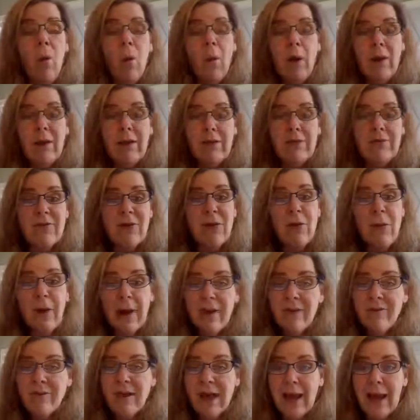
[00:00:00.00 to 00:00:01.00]
Well, if you
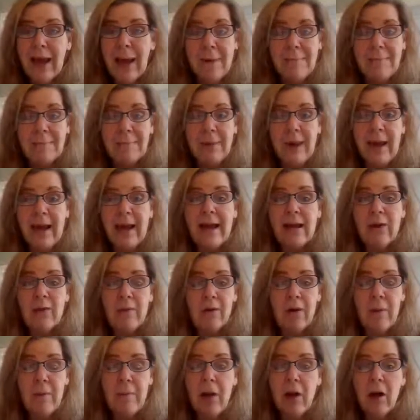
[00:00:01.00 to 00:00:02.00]
have a bite
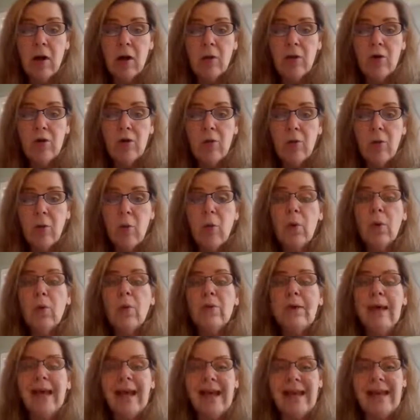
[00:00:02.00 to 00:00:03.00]
or a puncture
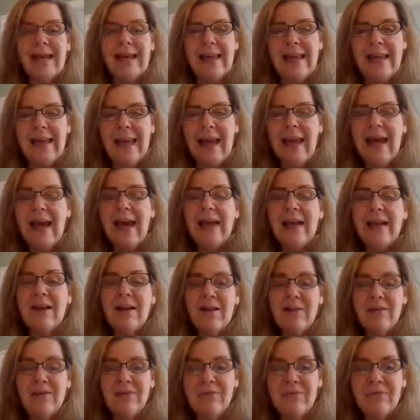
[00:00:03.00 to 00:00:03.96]
wound, again,